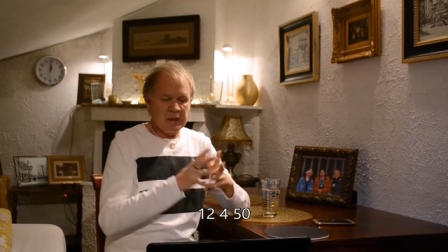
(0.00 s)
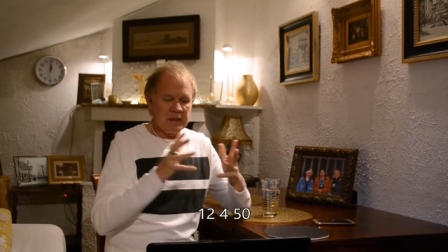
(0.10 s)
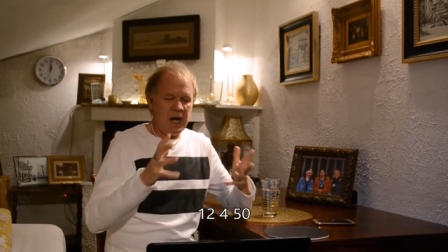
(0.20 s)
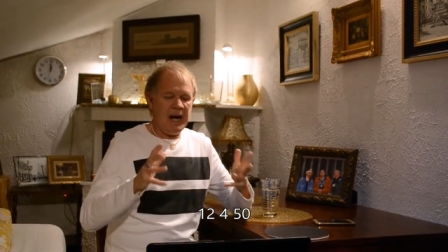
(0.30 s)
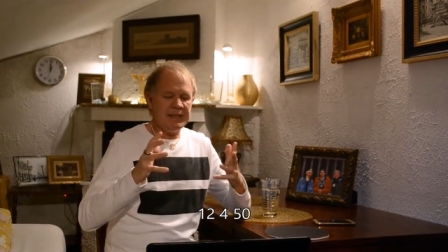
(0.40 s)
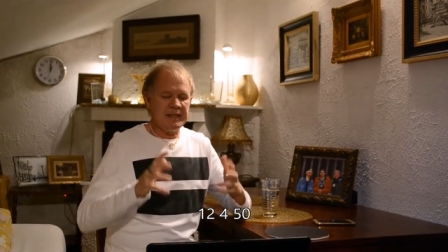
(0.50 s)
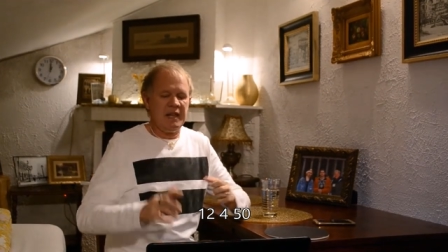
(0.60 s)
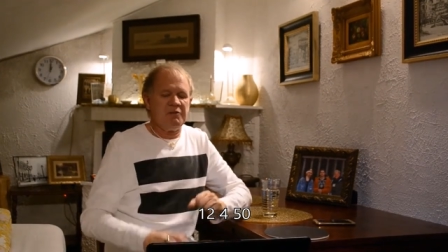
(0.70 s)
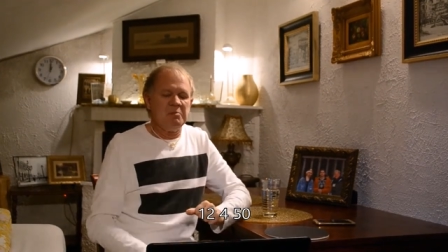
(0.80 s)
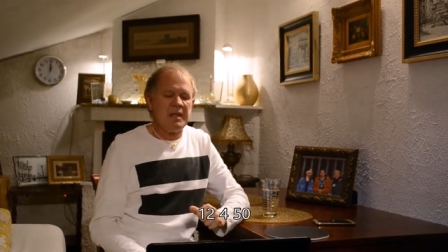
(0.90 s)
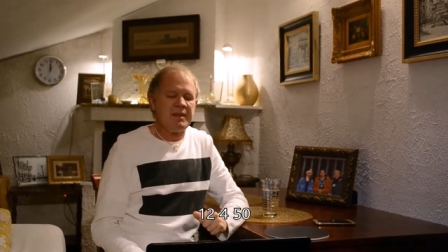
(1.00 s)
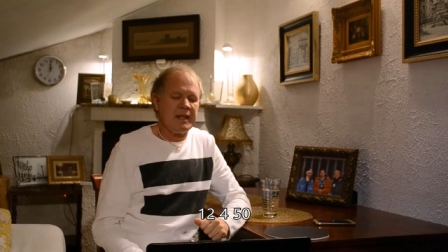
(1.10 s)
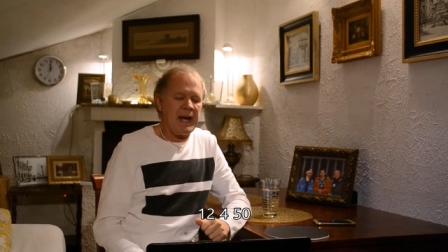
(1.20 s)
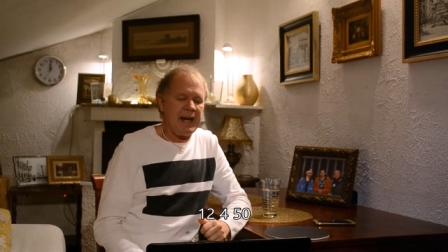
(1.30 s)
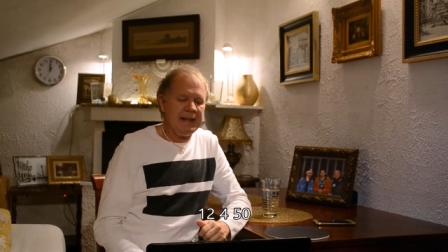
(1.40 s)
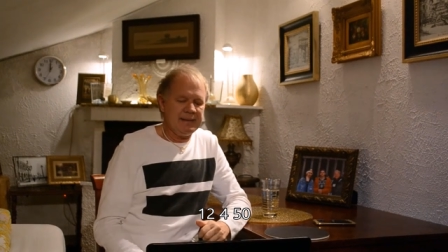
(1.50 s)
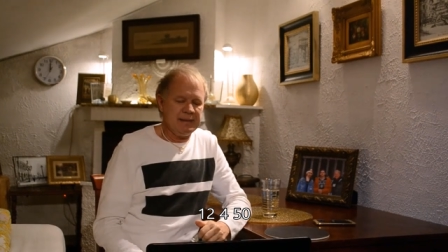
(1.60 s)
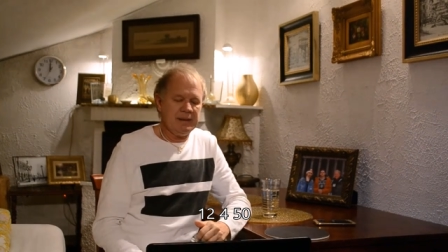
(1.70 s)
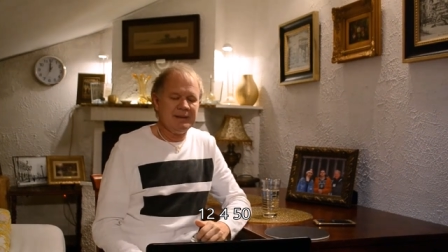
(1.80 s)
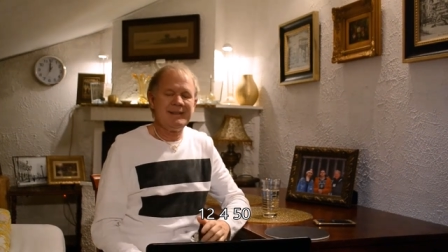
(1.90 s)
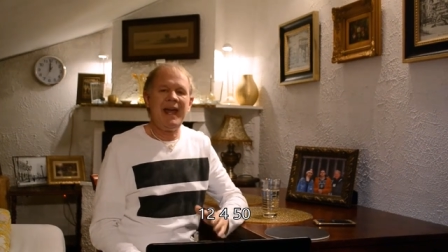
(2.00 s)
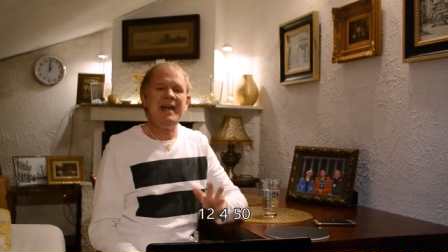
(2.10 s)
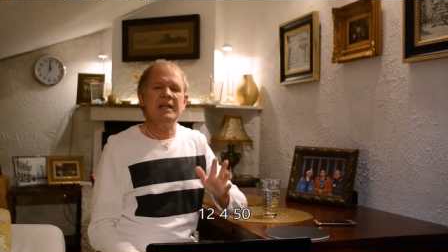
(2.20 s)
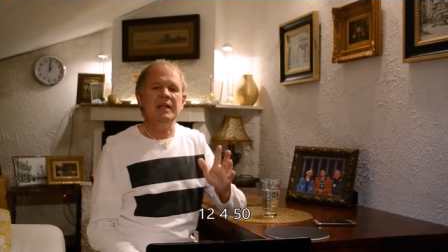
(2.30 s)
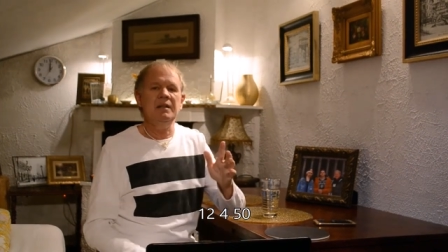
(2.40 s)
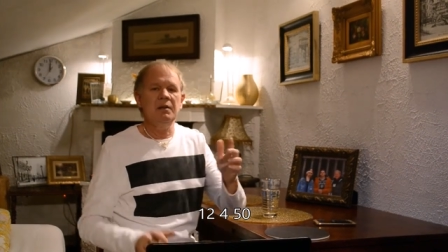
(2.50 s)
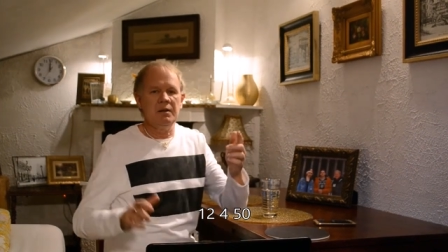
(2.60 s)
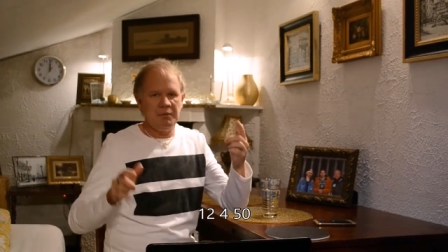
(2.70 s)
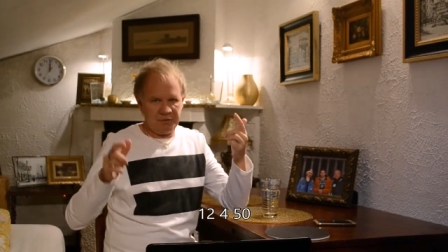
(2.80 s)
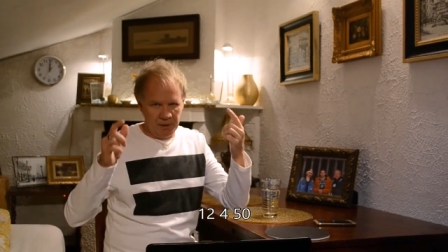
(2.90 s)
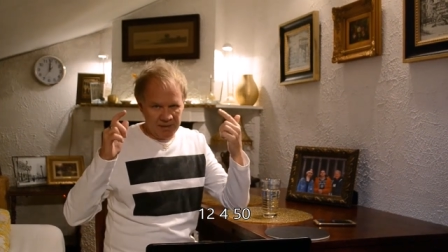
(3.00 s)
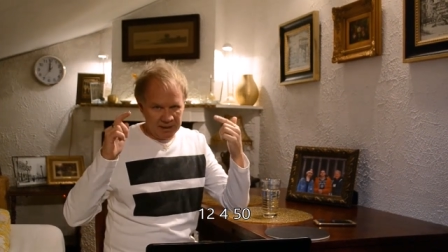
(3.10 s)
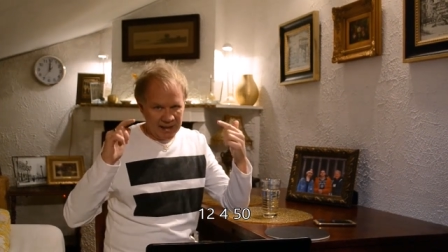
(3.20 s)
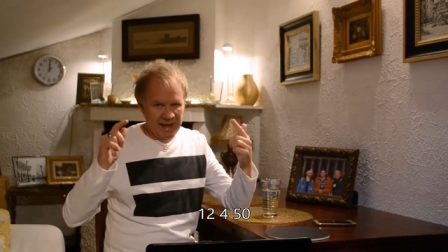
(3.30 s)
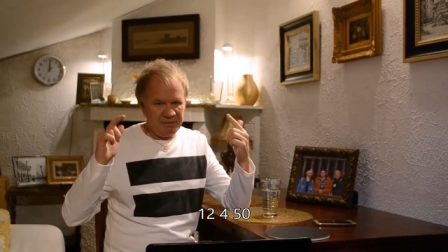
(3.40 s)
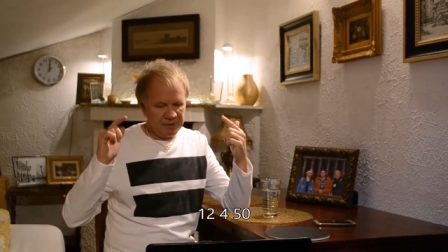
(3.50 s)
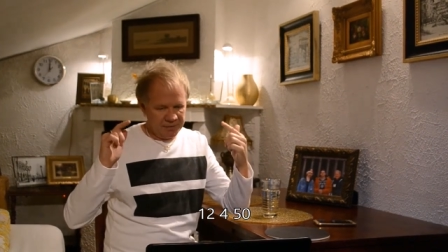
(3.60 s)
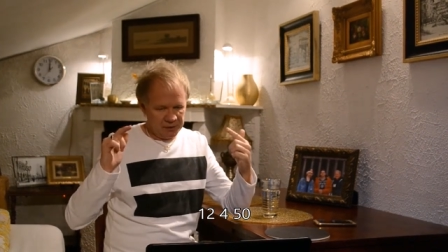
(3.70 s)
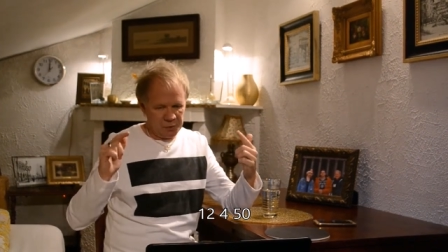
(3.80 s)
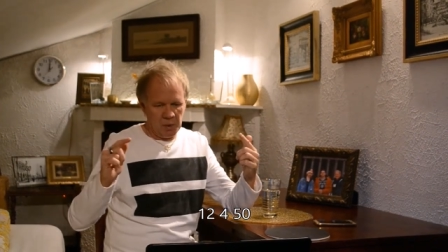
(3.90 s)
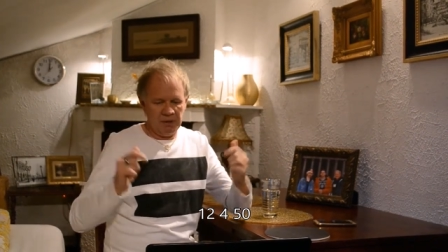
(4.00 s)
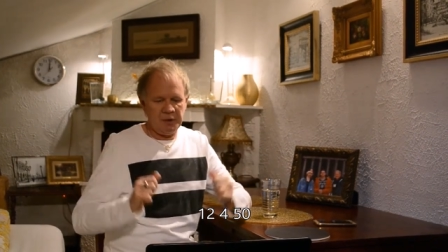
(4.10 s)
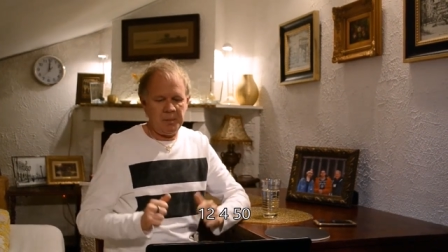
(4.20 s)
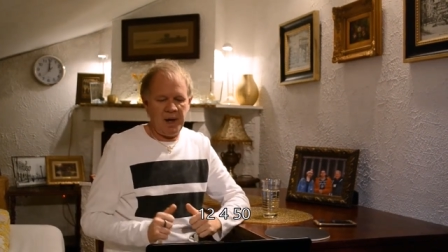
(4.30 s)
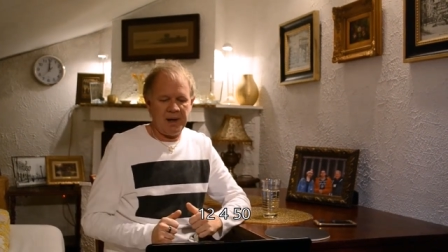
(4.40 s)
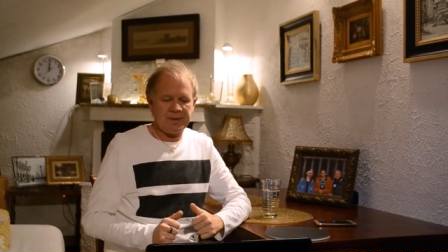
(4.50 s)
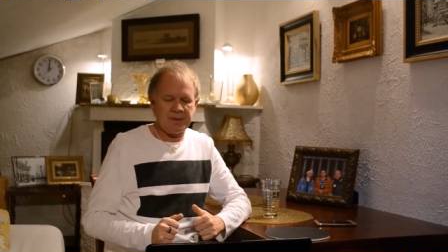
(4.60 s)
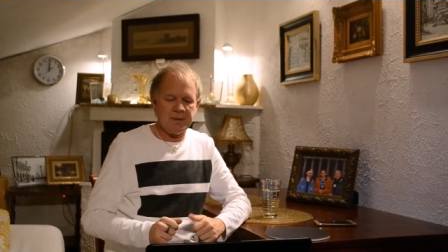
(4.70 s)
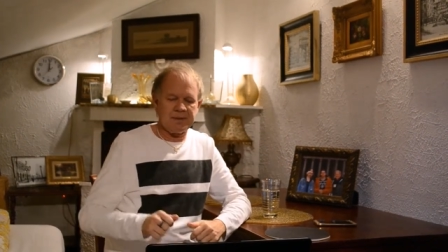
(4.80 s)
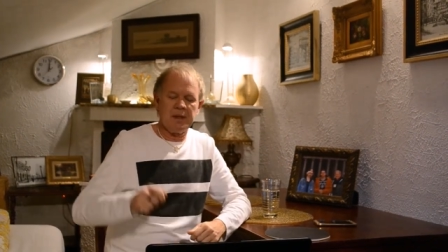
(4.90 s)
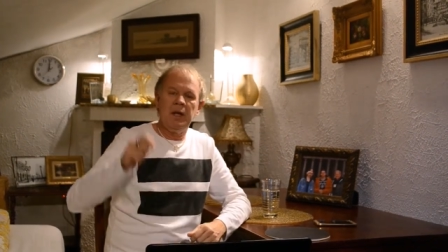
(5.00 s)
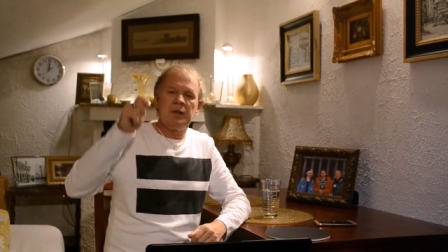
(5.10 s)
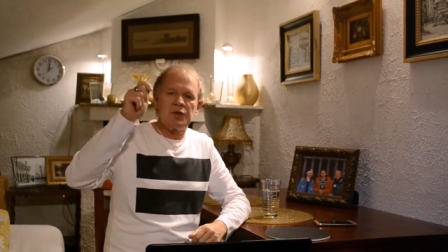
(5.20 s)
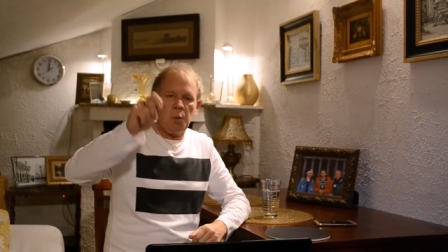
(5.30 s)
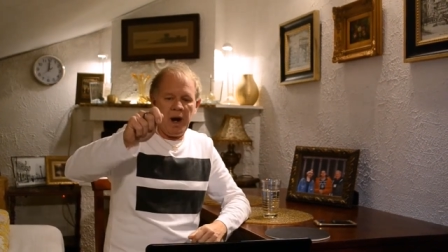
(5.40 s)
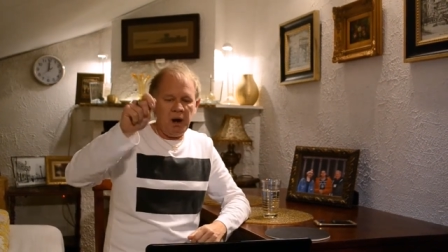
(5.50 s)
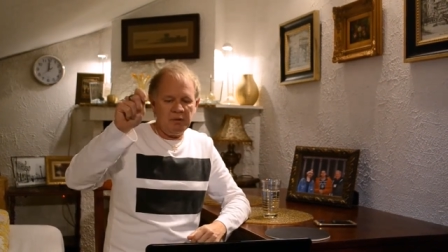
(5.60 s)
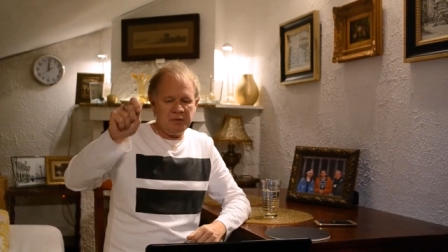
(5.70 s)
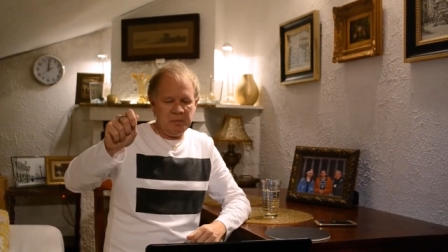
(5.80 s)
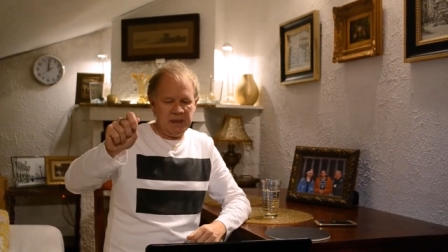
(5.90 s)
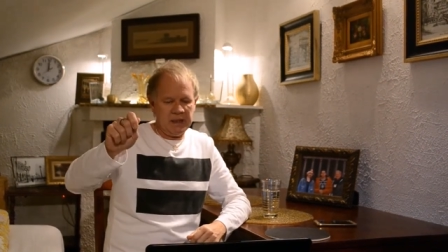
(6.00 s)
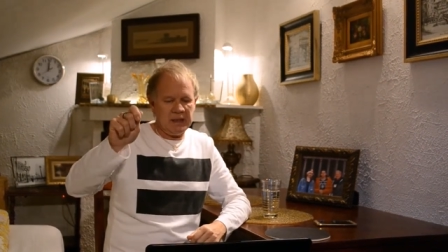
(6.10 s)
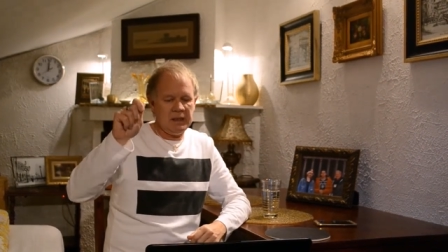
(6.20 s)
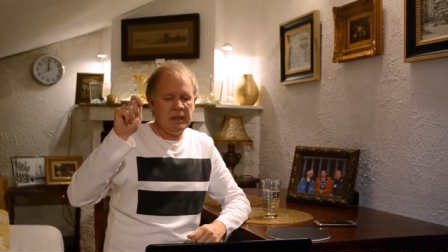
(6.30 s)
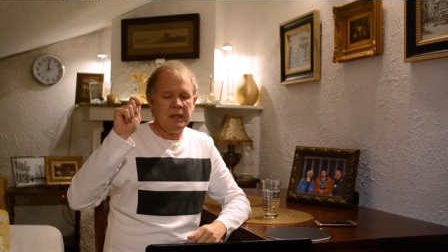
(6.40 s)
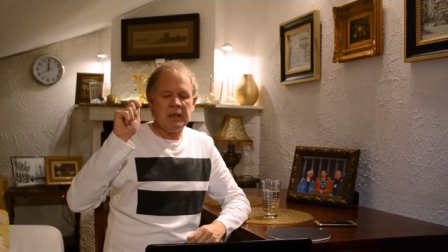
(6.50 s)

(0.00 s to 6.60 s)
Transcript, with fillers: God gave me the idea taken from the life of the 12 apostles, 12 men